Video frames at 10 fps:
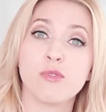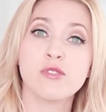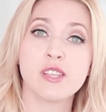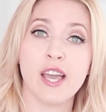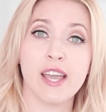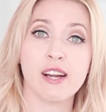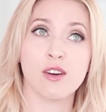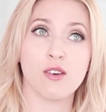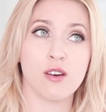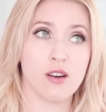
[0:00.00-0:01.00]
blonde
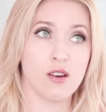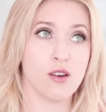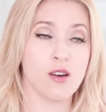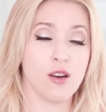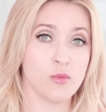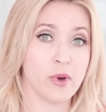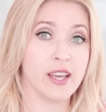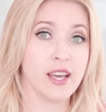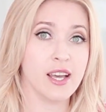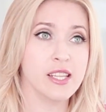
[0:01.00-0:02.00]
hair on my
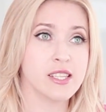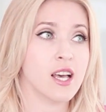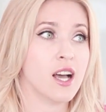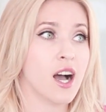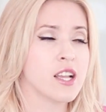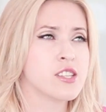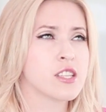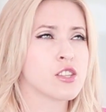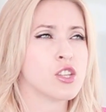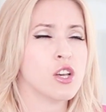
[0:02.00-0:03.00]
head, I just
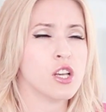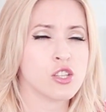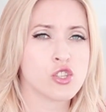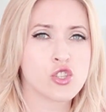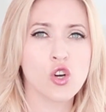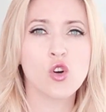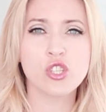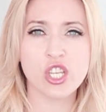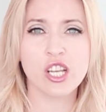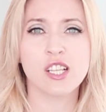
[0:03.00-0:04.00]
get so
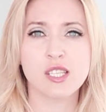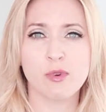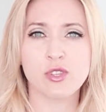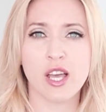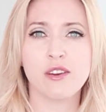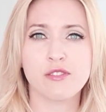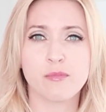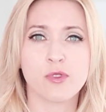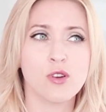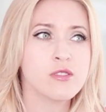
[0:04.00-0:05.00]
jealous about every
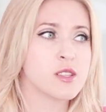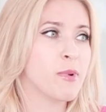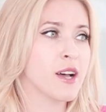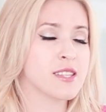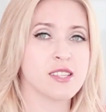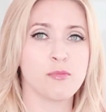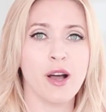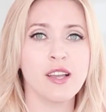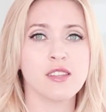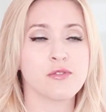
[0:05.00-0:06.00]
blonde that passes
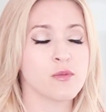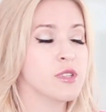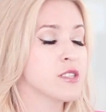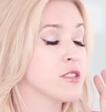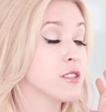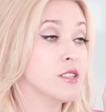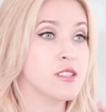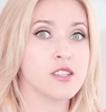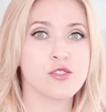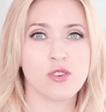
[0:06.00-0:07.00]
by, that for me it's just
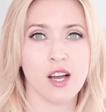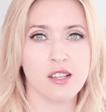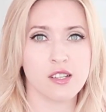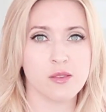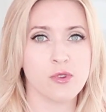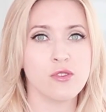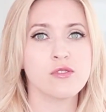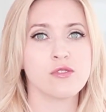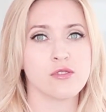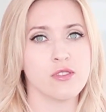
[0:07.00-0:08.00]
easier to color it
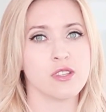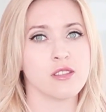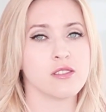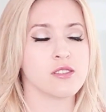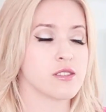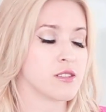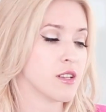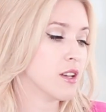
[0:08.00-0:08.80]
blonde, you know, and just